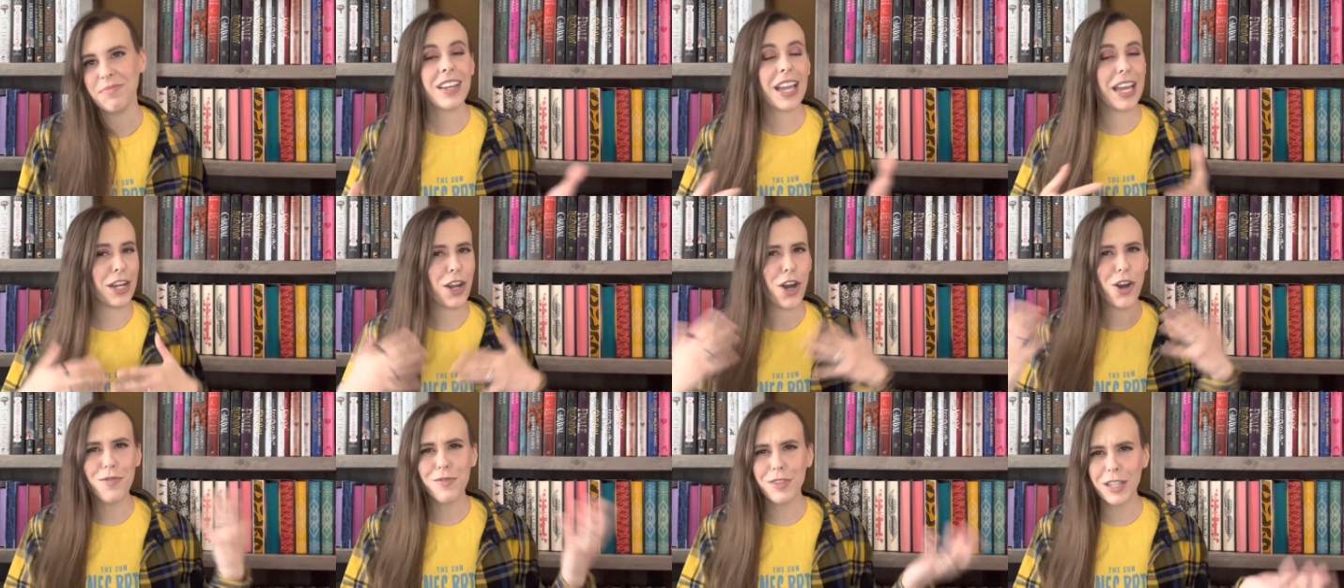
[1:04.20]

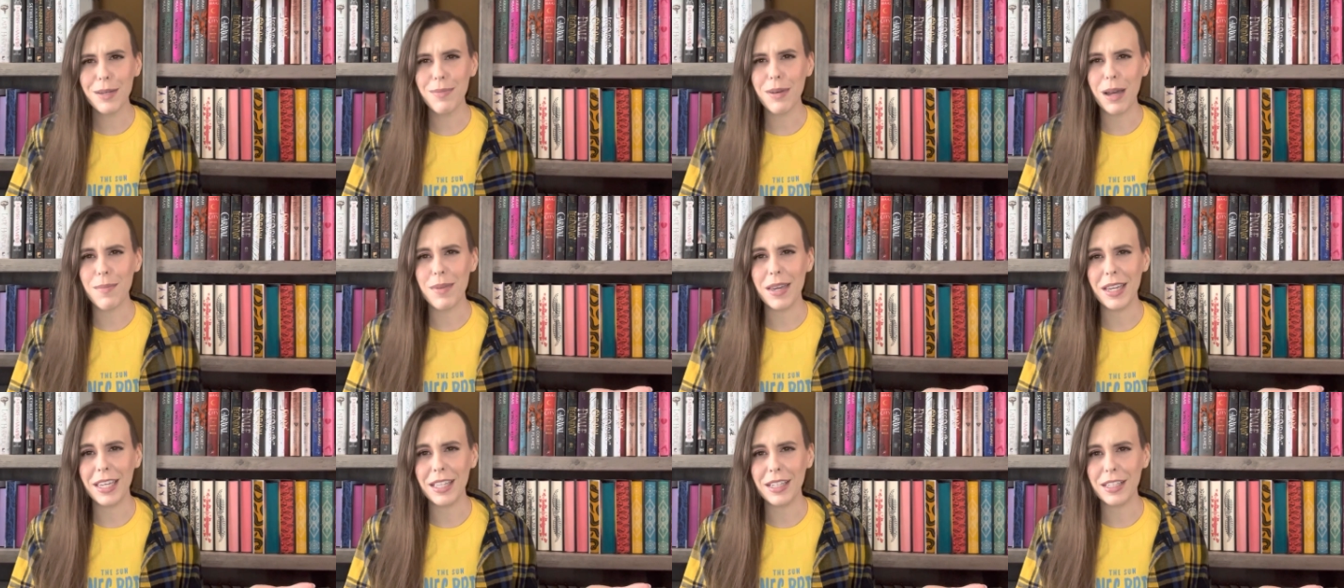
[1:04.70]
and hopefully by
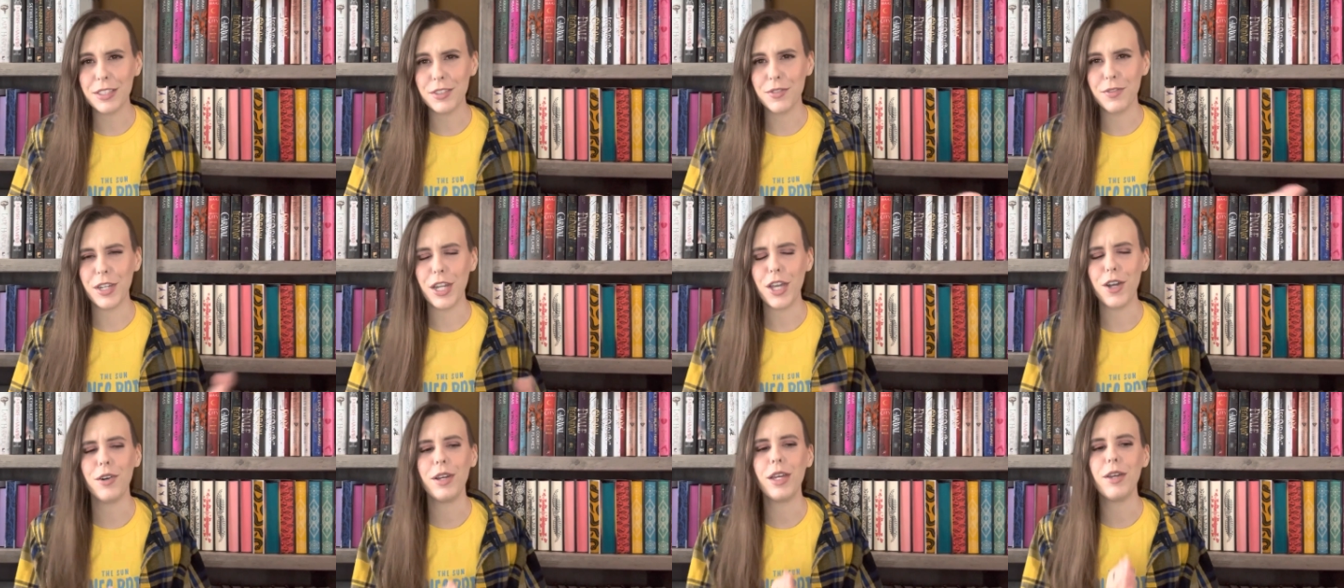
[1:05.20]
making this
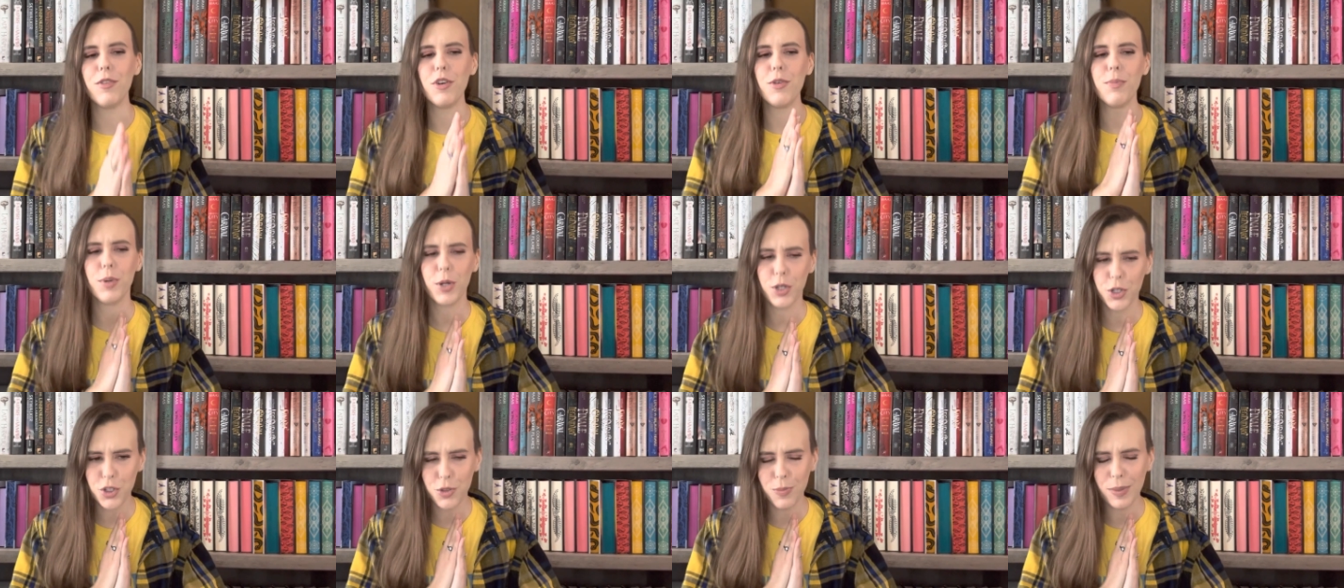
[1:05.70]
video, it will
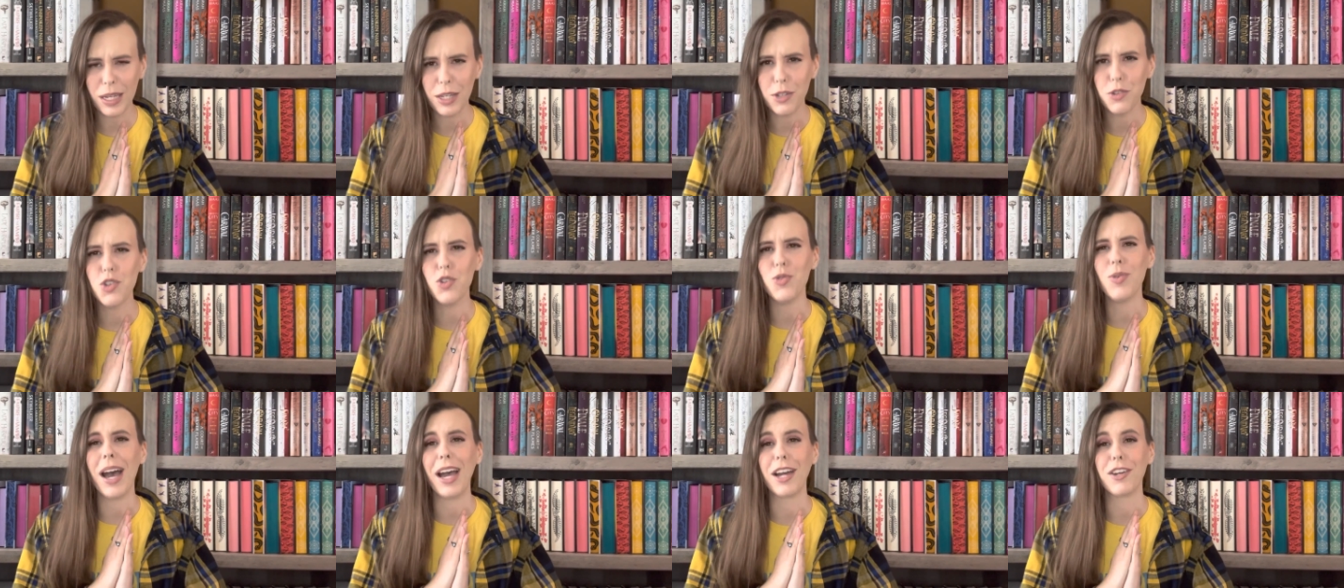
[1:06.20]
push me
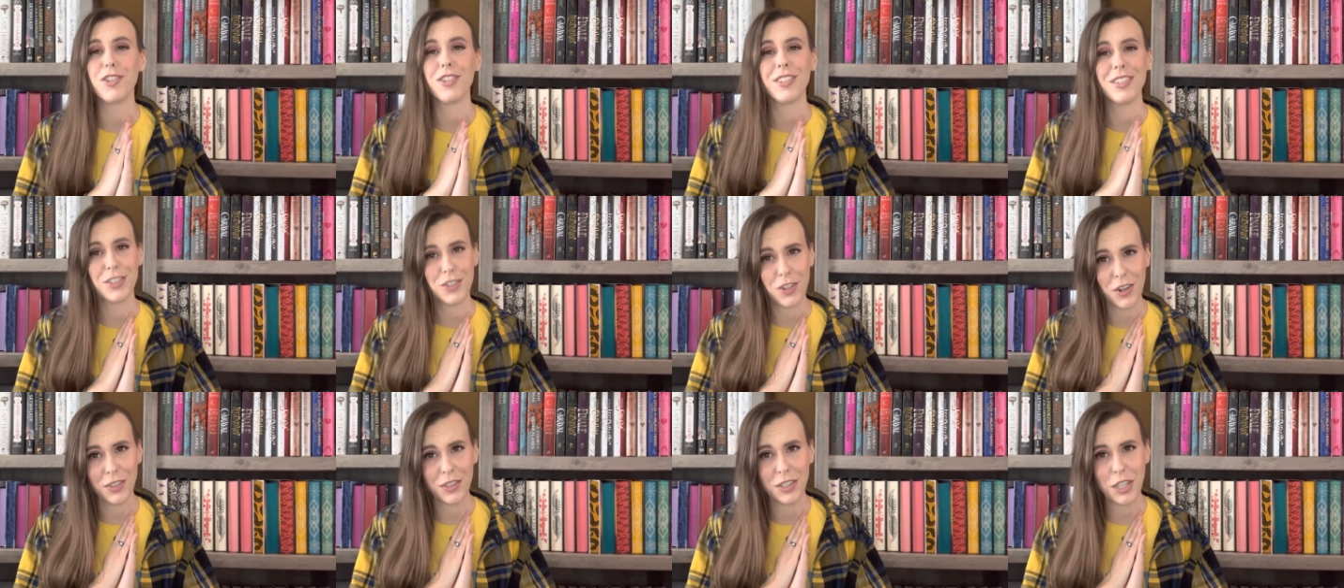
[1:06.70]
to actually
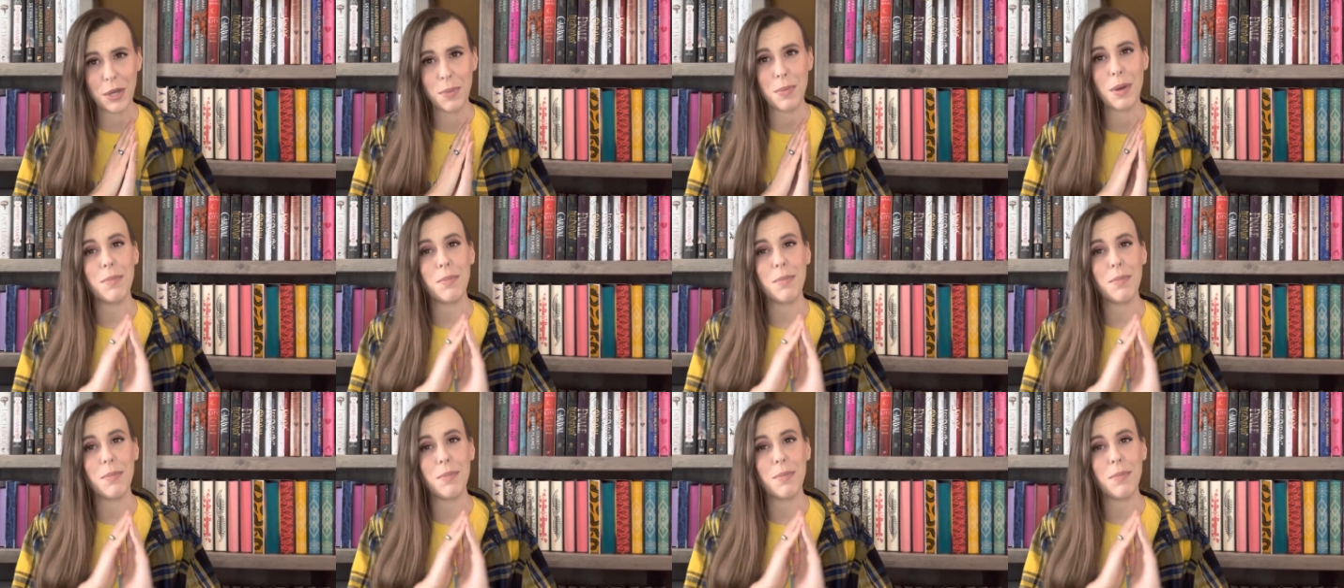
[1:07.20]
start them,